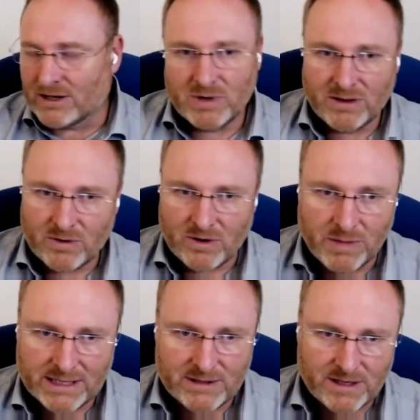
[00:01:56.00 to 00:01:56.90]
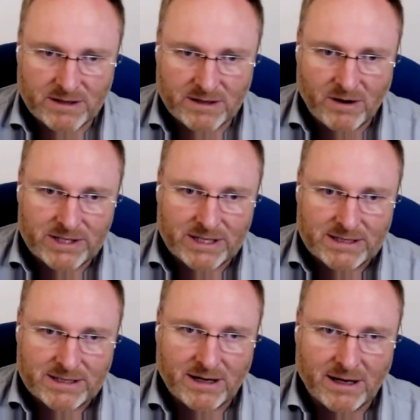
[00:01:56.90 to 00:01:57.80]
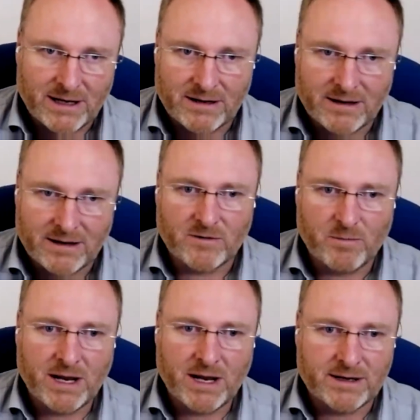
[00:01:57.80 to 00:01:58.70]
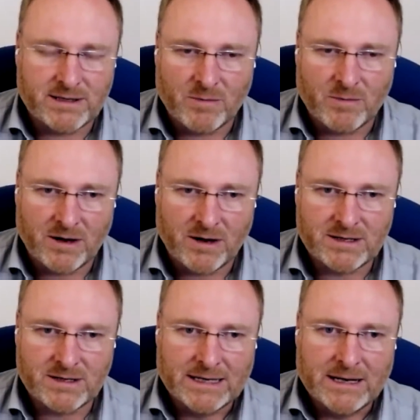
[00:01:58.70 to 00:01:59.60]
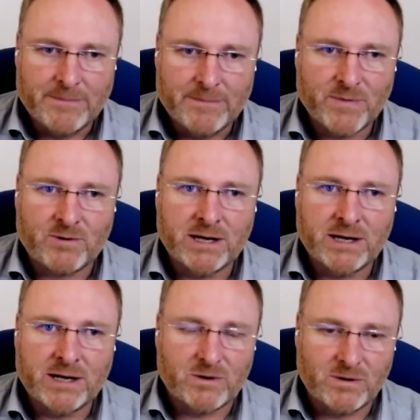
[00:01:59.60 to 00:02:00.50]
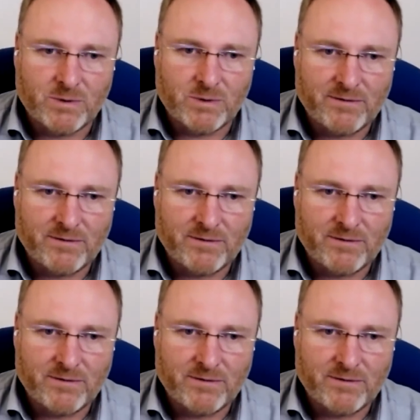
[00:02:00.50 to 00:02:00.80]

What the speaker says: be through a mix of technologies and a mix of players in the market that ranges all the way